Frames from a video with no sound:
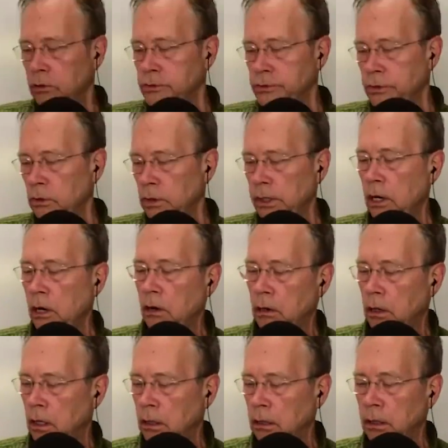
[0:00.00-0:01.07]
certainly are
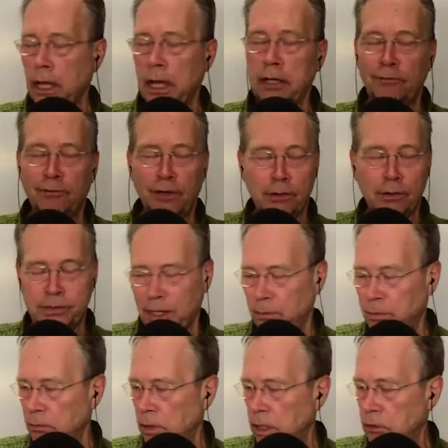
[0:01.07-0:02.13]
a lot of those
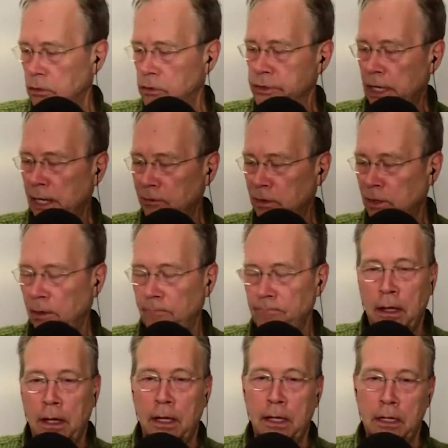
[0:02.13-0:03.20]
operators out there,
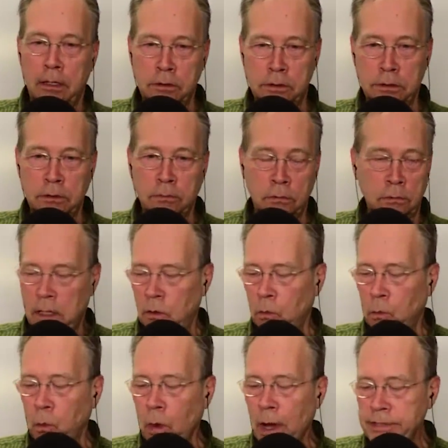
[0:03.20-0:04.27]
and uh,
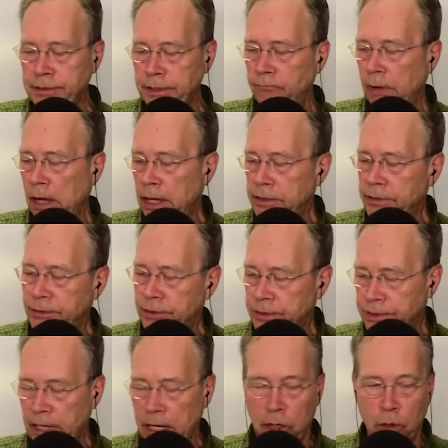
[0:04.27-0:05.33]
wise advice to
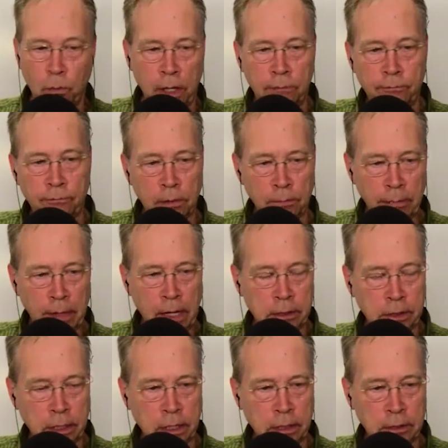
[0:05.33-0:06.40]
stay away from that
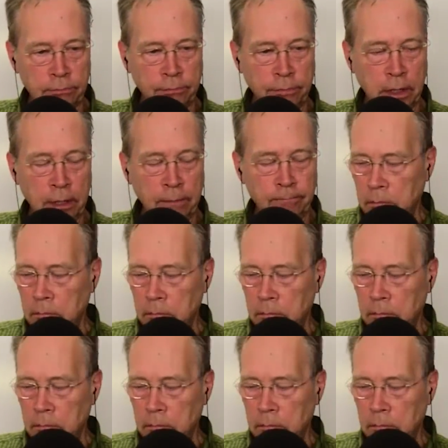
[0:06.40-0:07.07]
kind of thing.